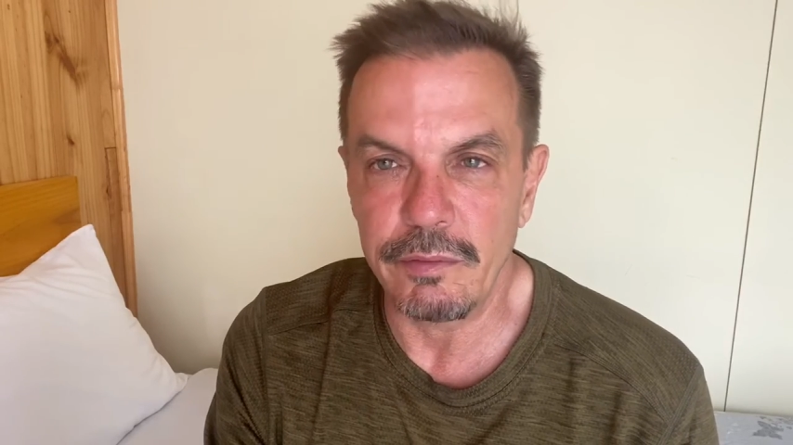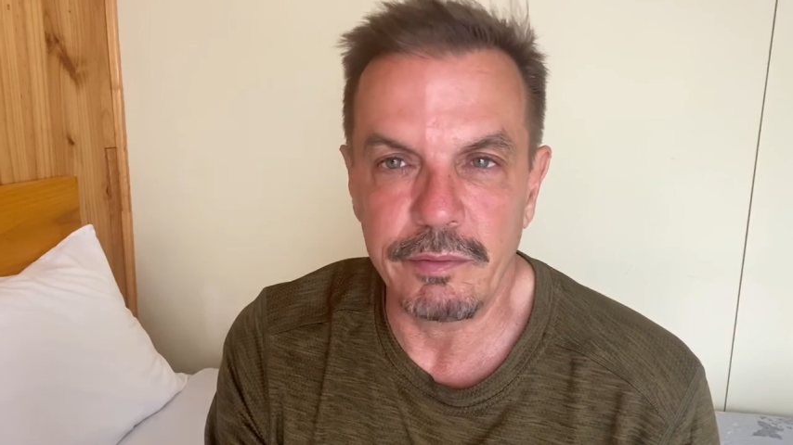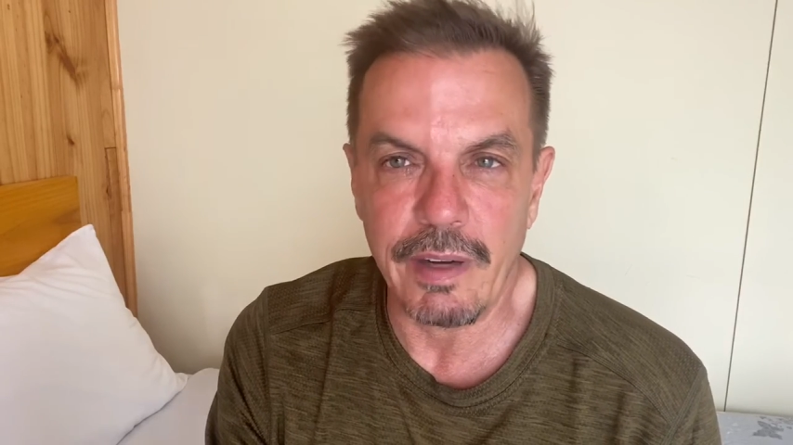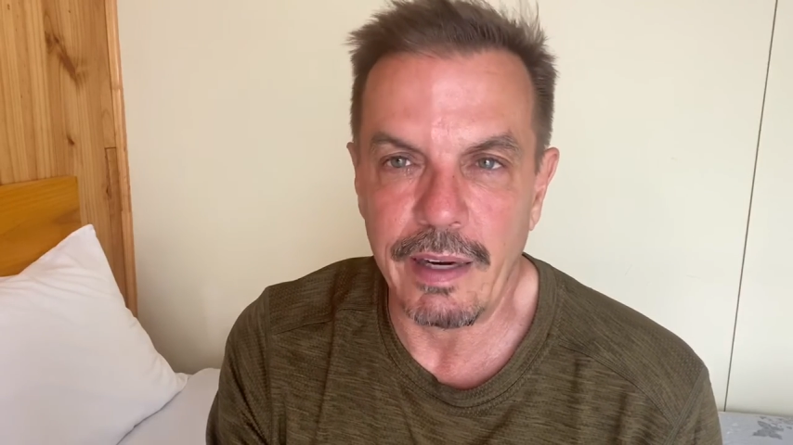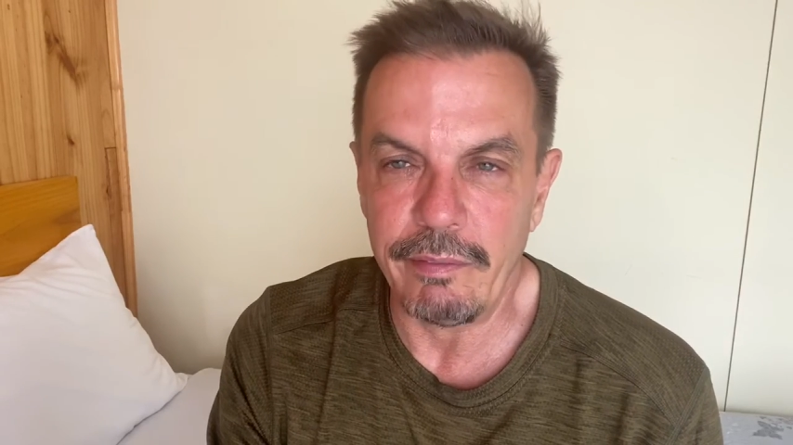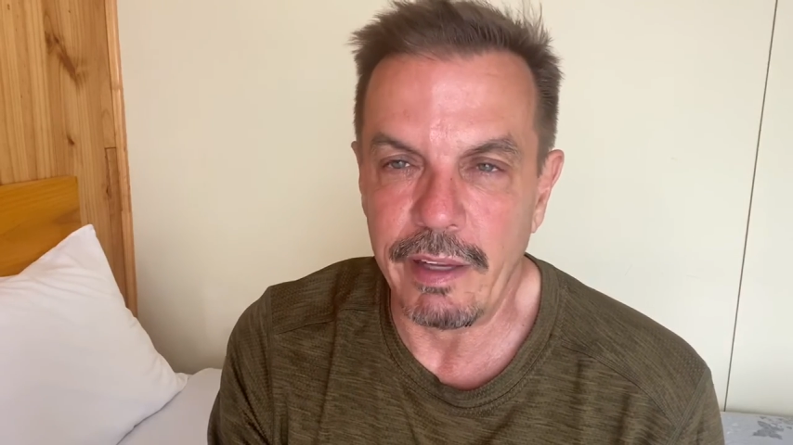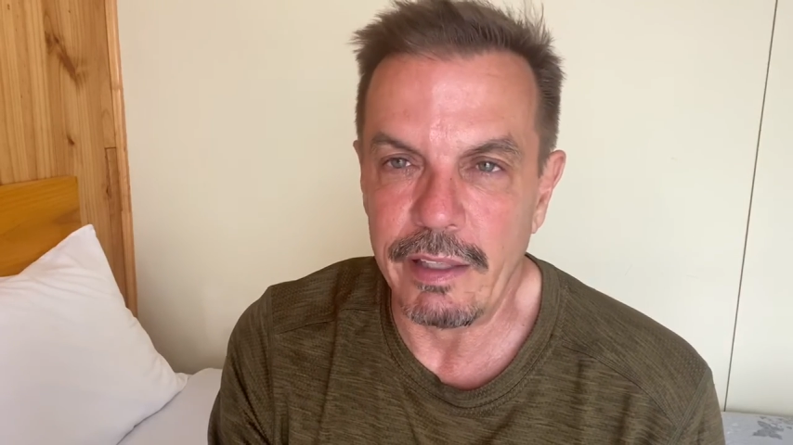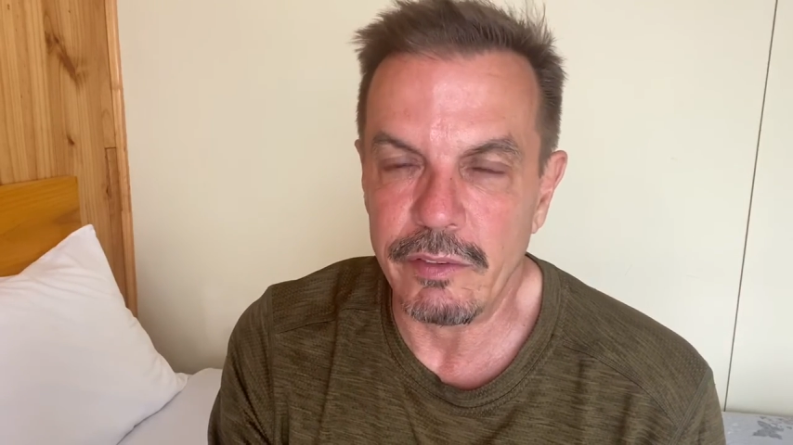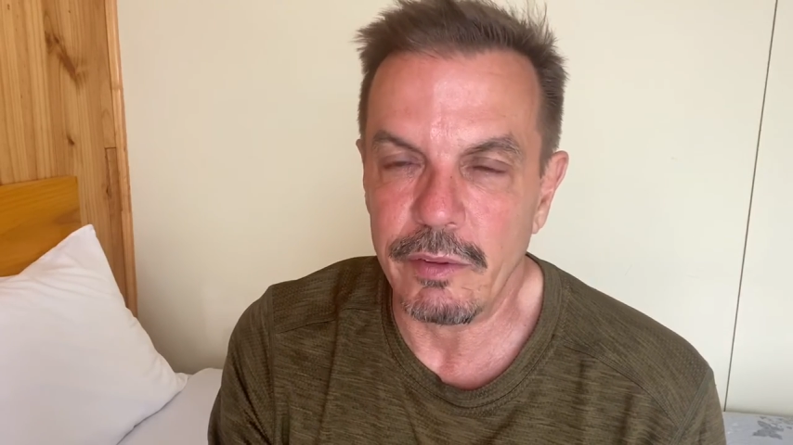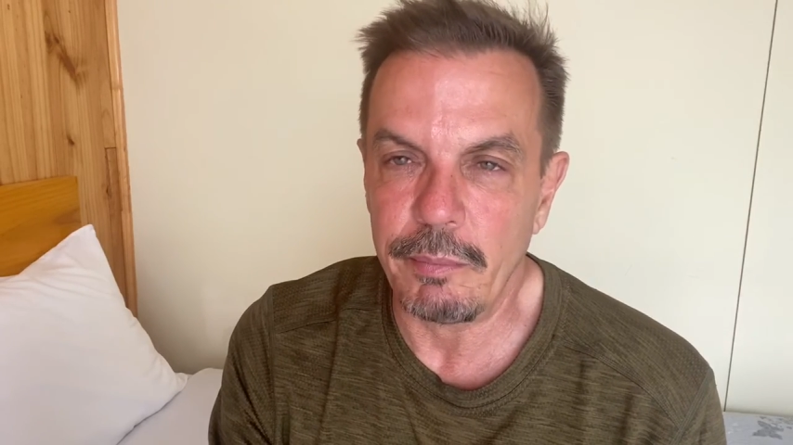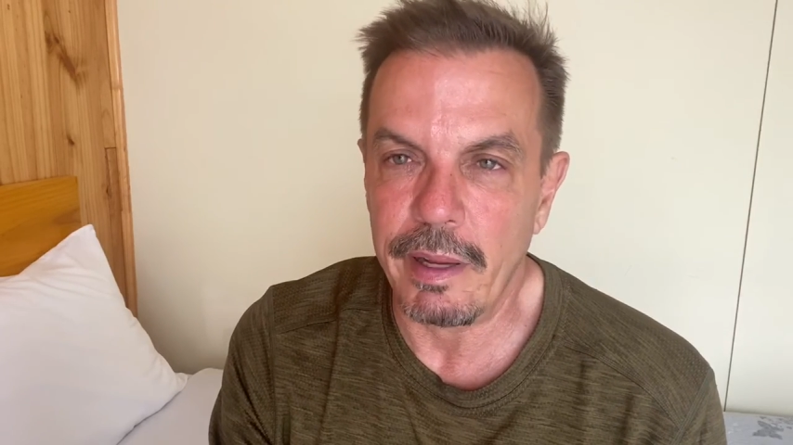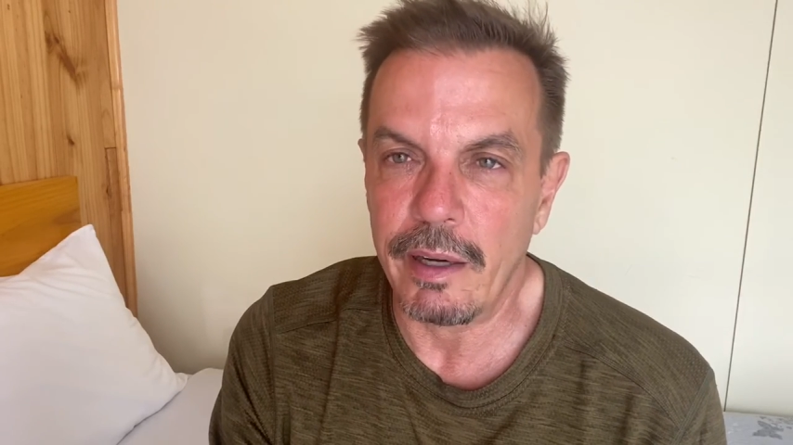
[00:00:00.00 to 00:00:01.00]
5 days
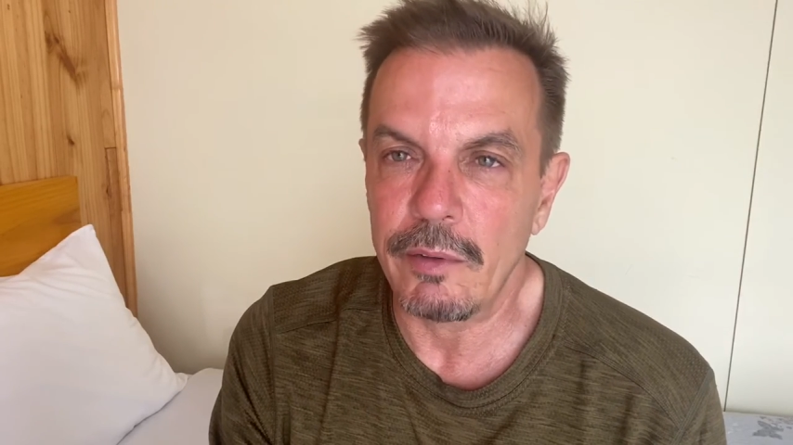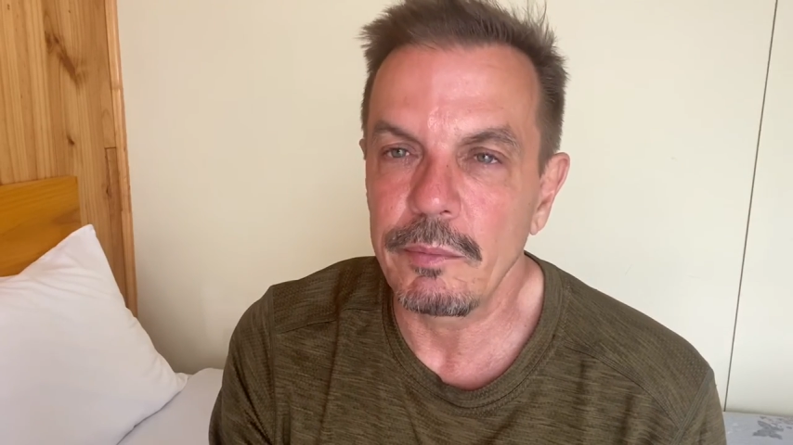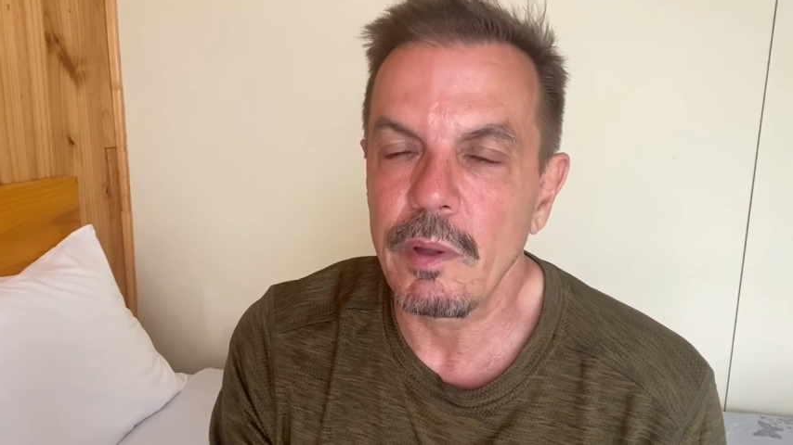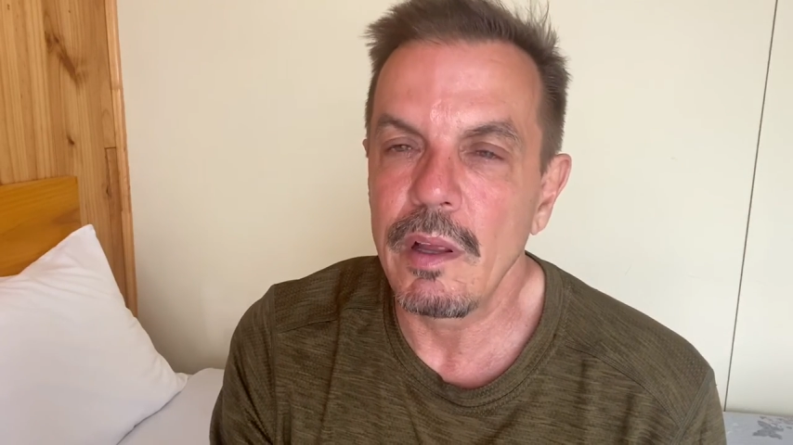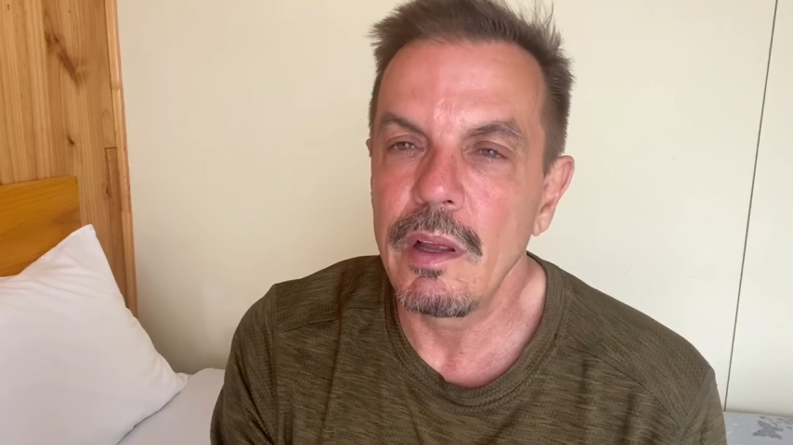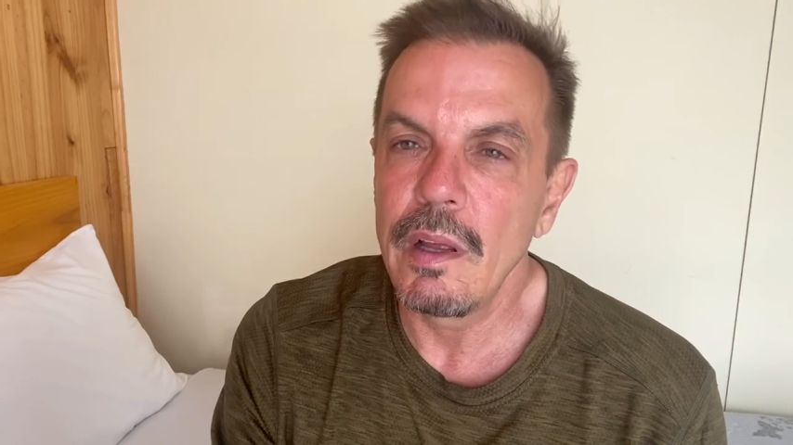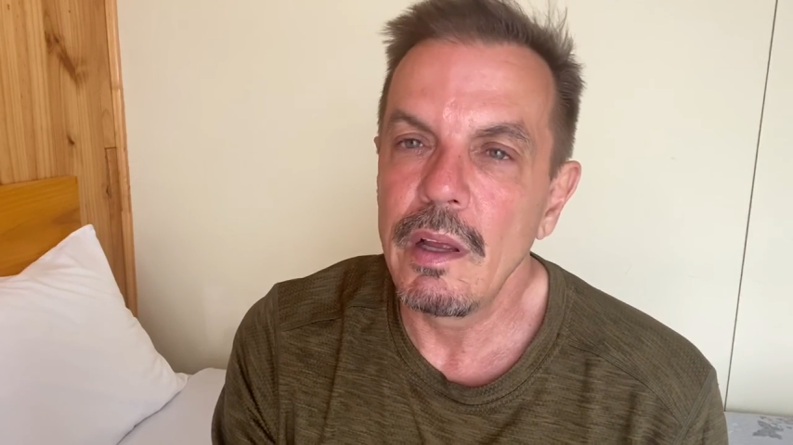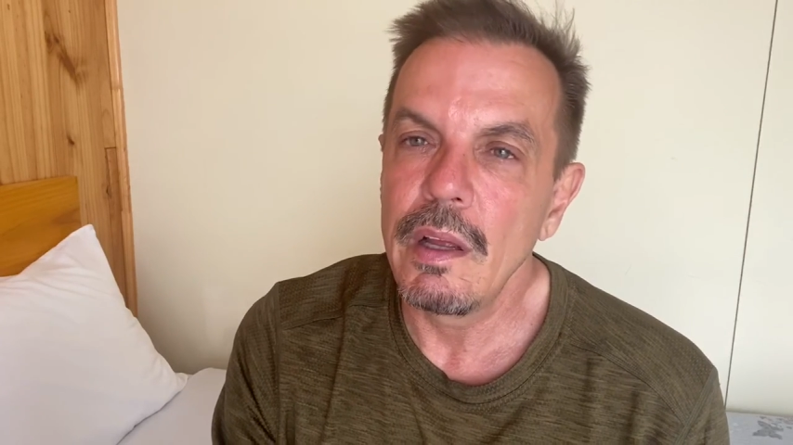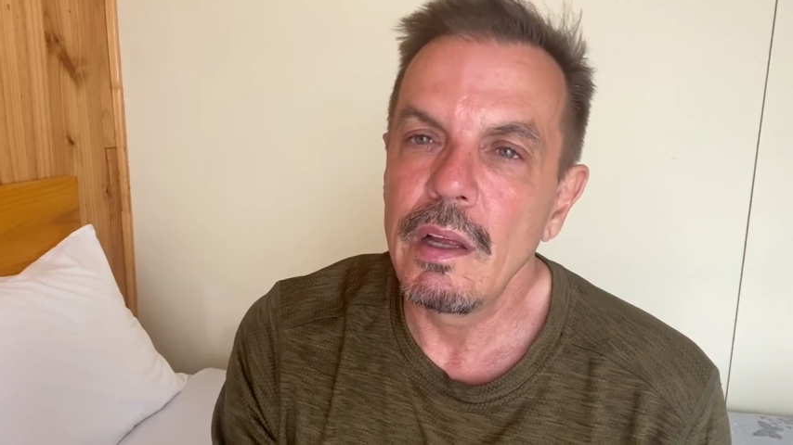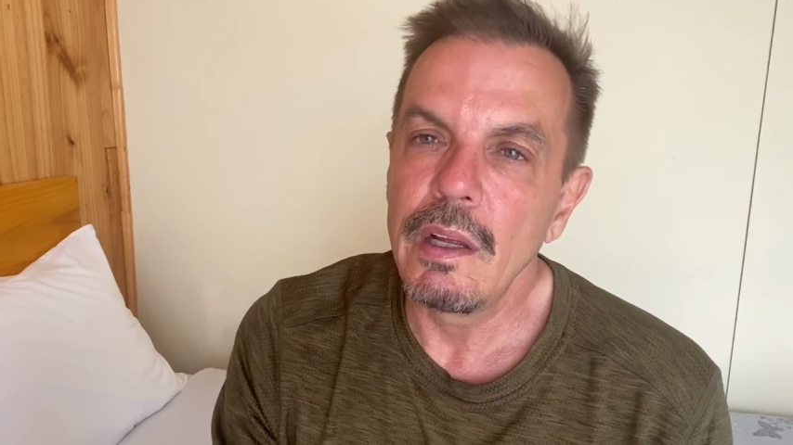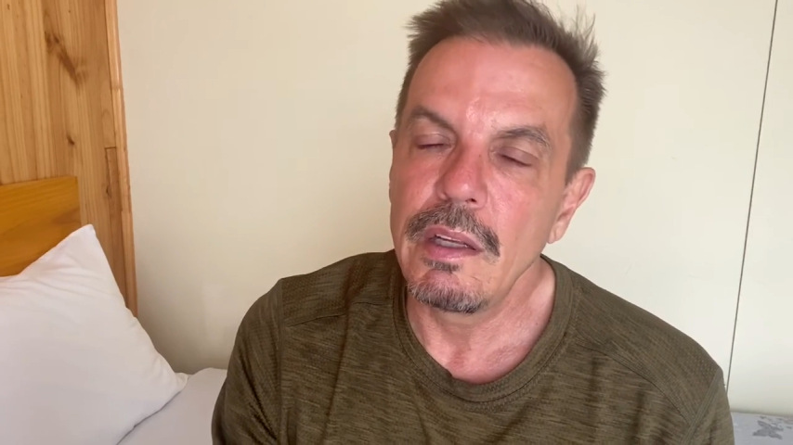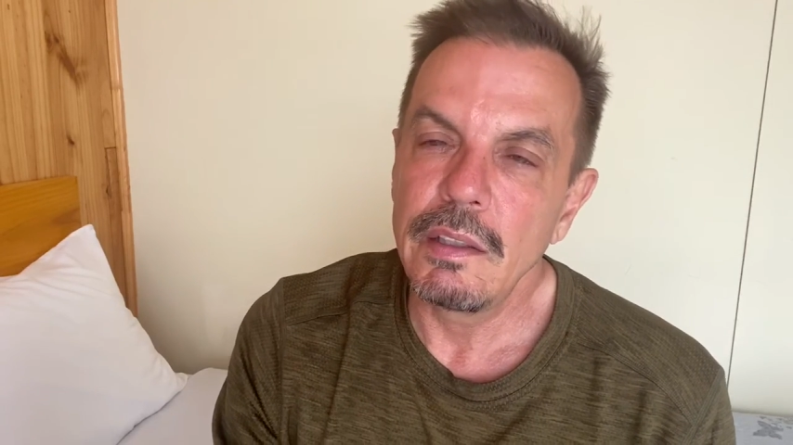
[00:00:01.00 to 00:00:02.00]
from now.
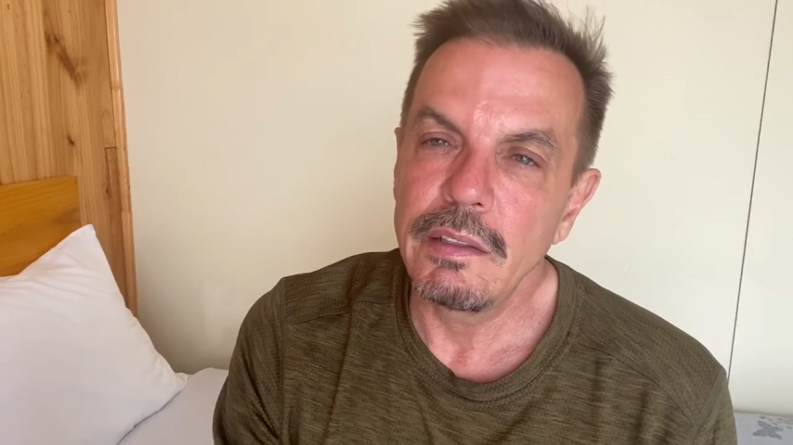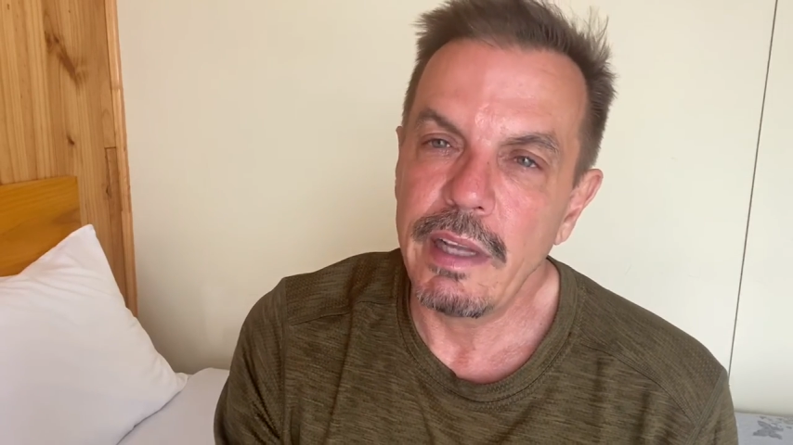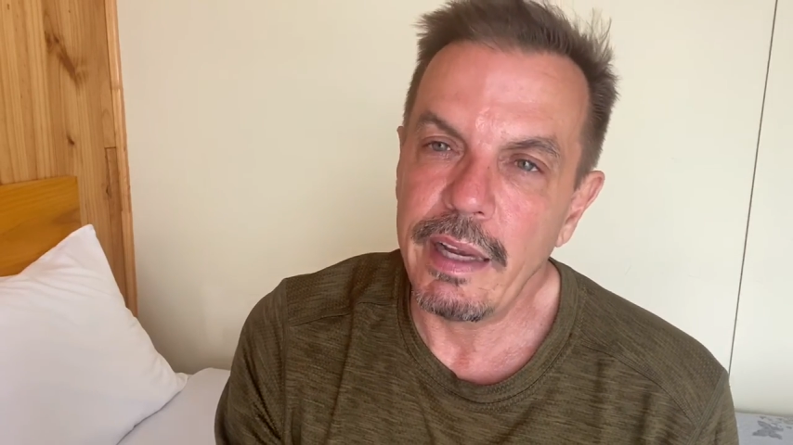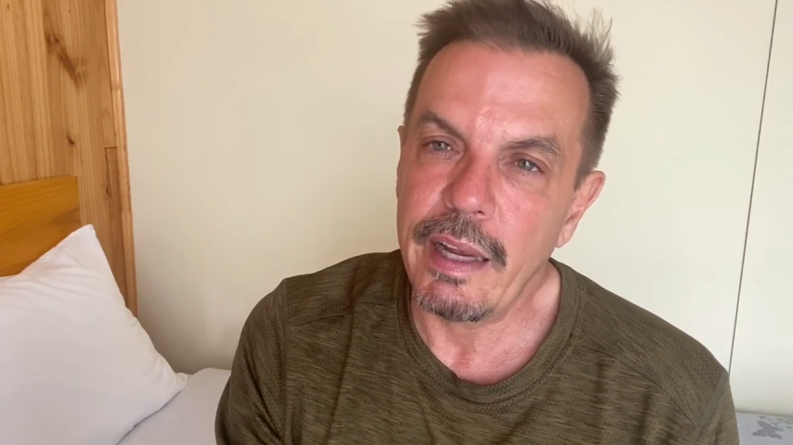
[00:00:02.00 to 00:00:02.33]
Take